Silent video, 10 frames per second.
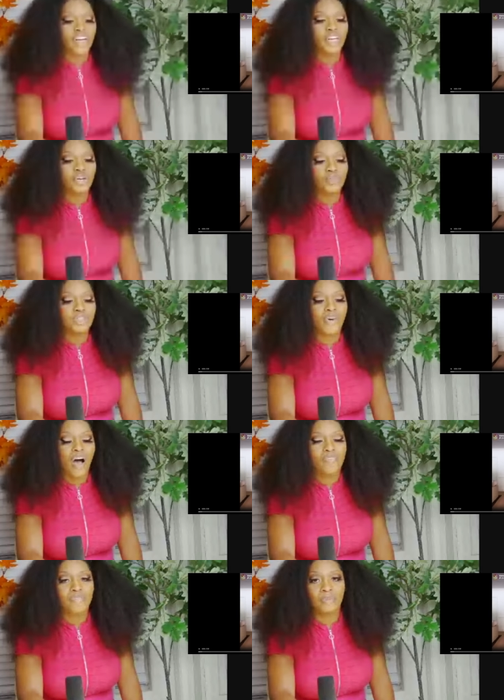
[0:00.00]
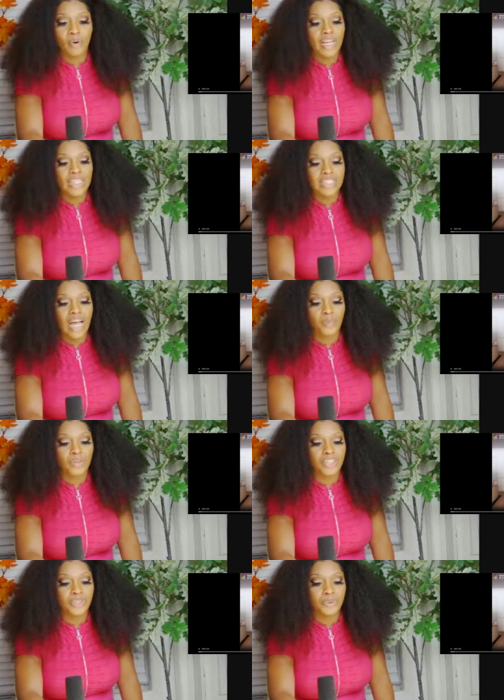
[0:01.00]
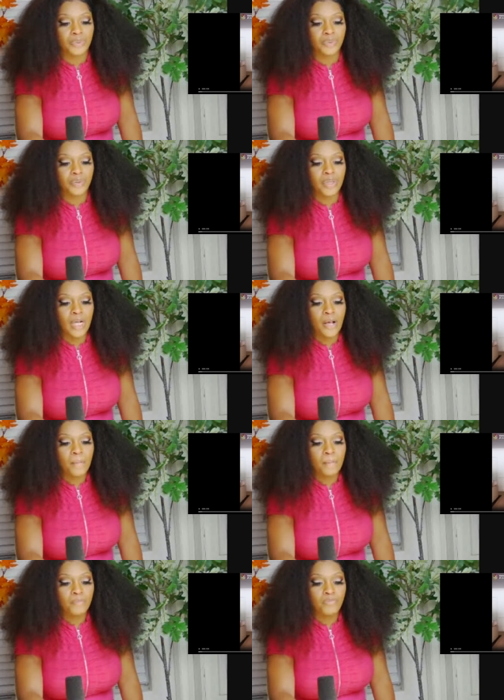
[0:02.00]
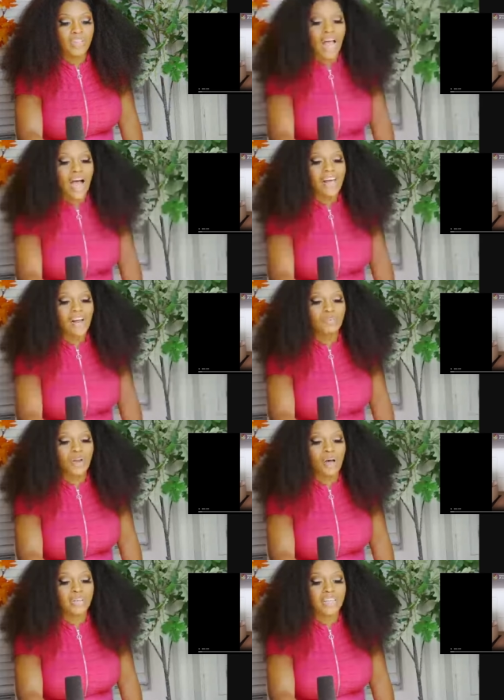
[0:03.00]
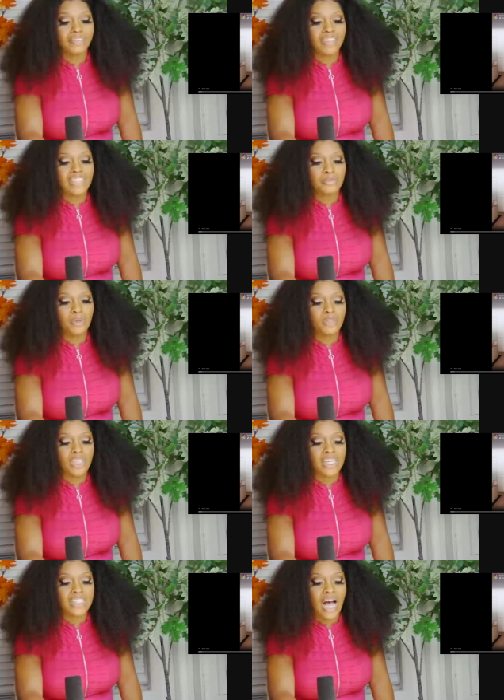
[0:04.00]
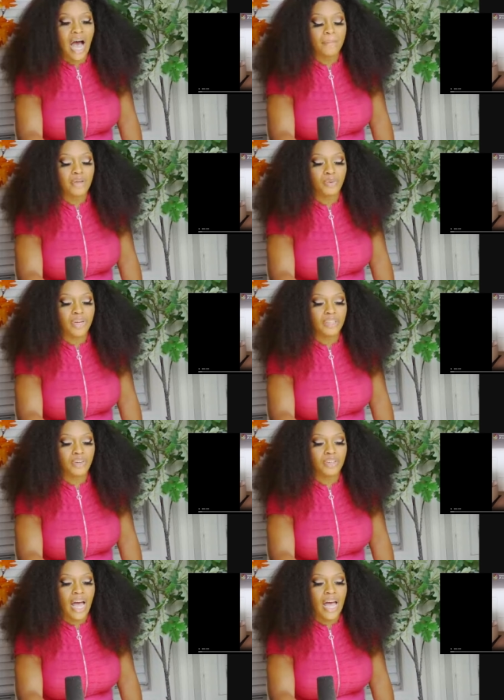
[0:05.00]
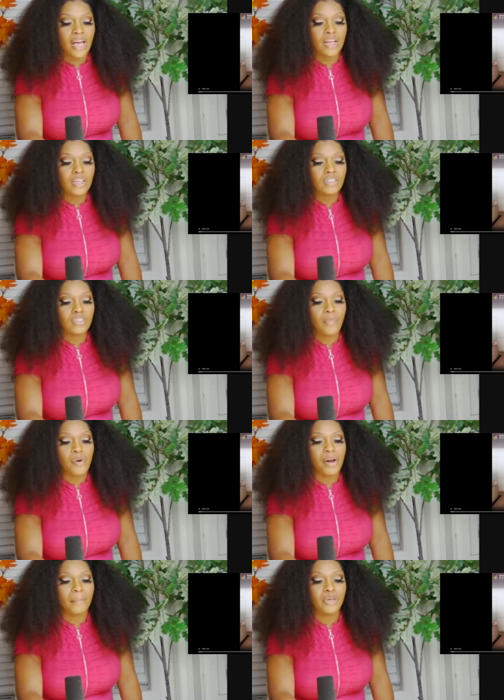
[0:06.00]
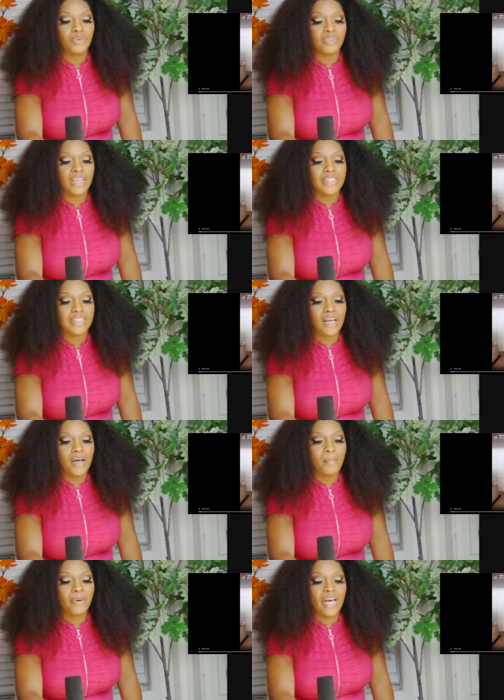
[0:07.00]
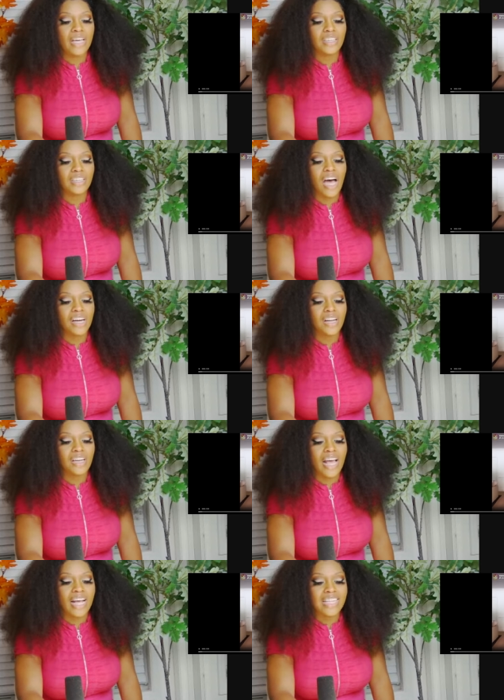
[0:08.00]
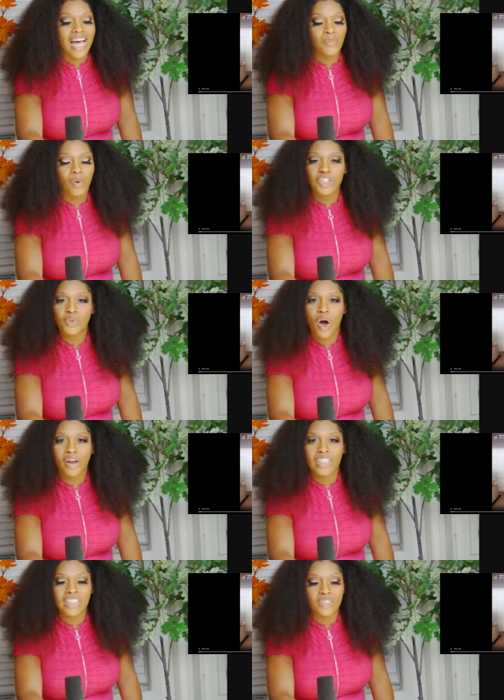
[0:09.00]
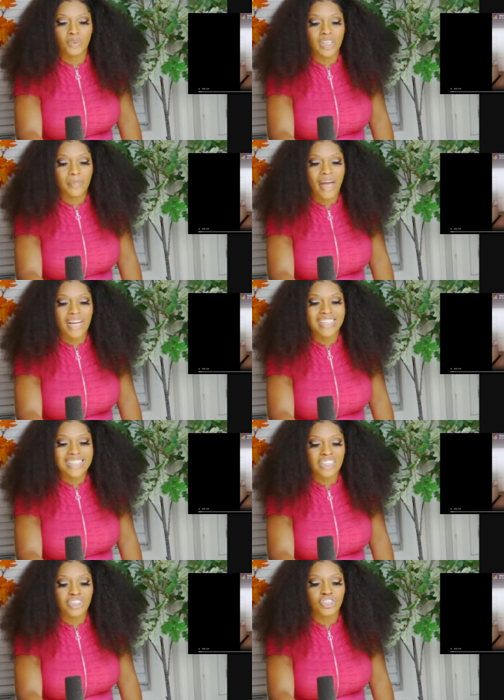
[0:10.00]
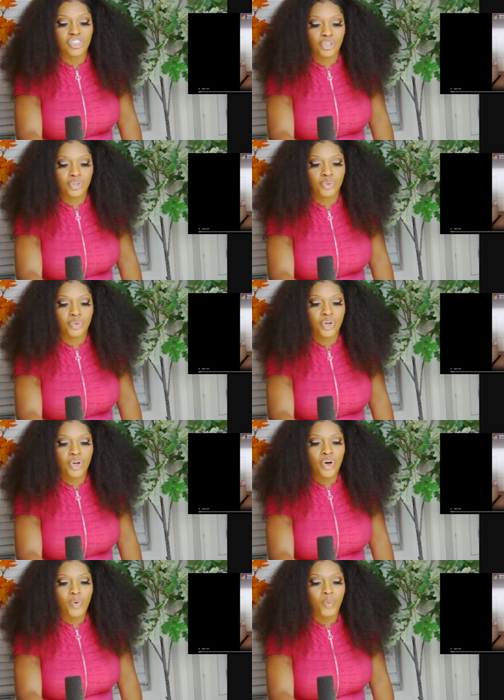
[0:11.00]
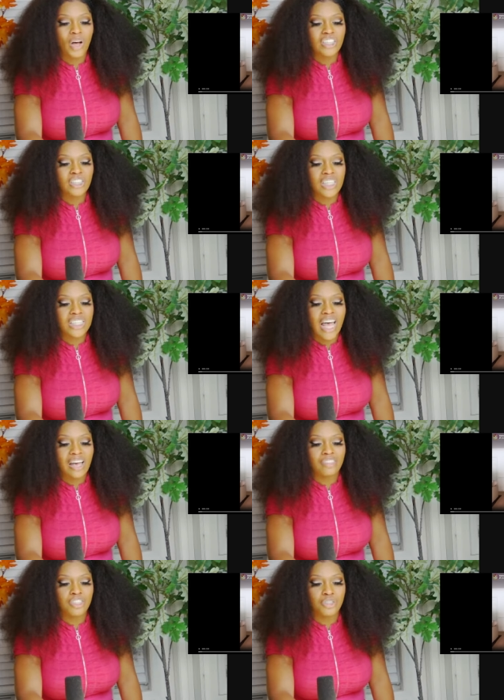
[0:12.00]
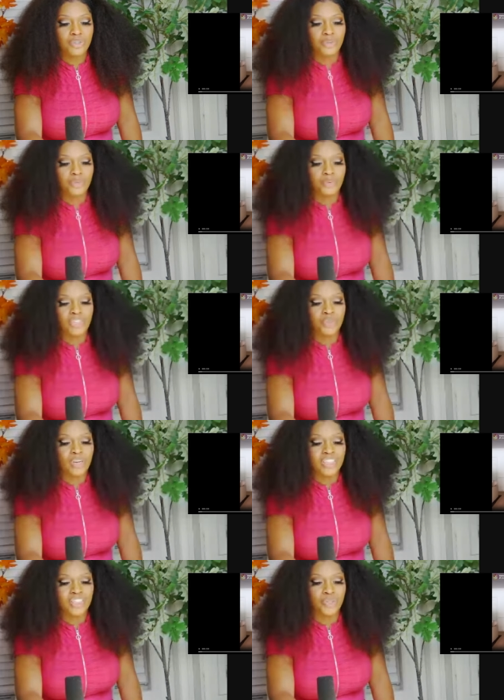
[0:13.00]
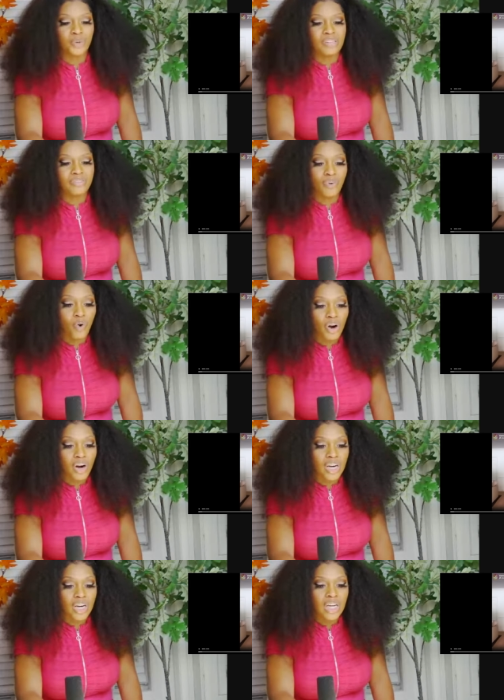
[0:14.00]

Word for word: huge fall from grace. I really do. Now, I don't know if this music is copywritten or not, so I'm going to mute this. But nonetheless, I want you all to just really pay attention to what she is having to resort to doing for,